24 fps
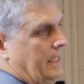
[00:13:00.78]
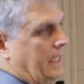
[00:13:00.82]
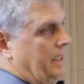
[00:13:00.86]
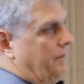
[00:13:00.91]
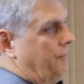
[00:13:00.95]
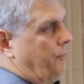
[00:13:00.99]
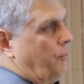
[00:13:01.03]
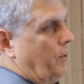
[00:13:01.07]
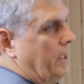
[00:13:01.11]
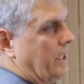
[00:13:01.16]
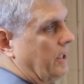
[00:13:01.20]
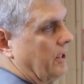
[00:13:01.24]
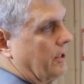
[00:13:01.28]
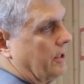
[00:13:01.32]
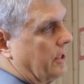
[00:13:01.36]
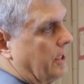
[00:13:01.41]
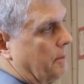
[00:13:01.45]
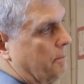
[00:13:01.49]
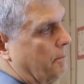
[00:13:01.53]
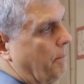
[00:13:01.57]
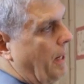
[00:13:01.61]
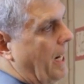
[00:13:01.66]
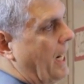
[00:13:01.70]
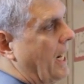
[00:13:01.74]
if we could
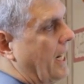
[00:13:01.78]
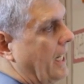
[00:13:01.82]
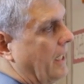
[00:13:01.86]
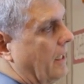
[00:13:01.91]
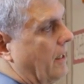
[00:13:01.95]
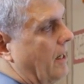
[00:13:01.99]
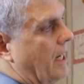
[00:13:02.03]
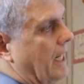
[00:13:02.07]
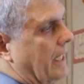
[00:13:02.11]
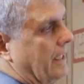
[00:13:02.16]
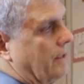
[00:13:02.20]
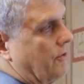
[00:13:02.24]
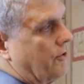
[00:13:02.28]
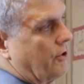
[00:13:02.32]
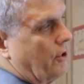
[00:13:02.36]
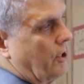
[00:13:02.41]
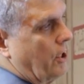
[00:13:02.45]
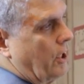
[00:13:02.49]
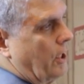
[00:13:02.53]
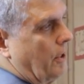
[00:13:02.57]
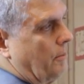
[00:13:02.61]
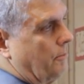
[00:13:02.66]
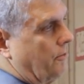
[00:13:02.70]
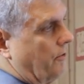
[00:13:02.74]
combine like
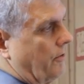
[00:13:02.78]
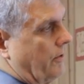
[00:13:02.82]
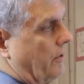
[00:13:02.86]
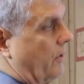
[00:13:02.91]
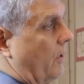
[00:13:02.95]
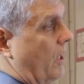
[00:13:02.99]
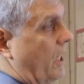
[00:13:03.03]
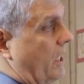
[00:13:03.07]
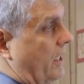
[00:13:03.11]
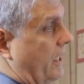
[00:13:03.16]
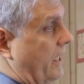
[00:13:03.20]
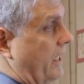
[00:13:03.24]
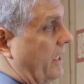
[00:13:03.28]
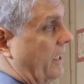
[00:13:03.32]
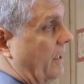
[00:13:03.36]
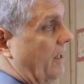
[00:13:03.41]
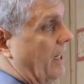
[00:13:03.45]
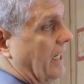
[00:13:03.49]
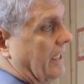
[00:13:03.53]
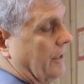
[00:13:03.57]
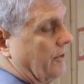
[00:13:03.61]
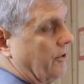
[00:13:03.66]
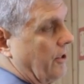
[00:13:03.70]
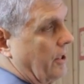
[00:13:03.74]
terms, and there aren't any
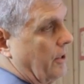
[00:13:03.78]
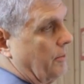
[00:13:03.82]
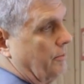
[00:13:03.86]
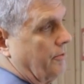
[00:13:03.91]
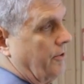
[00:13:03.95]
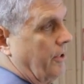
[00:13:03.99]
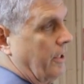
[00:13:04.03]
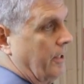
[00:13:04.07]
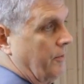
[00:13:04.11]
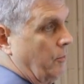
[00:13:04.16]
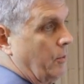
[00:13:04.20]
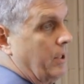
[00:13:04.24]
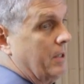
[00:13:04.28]
like terms here,